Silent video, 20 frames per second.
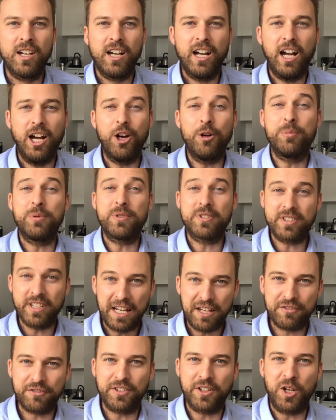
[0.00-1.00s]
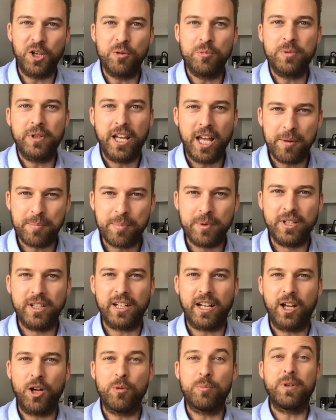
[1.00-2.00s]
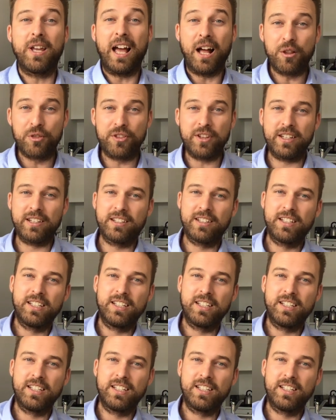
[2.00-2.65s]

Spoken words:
I hope you're safe and I hope you're happy and I hope you're healthy.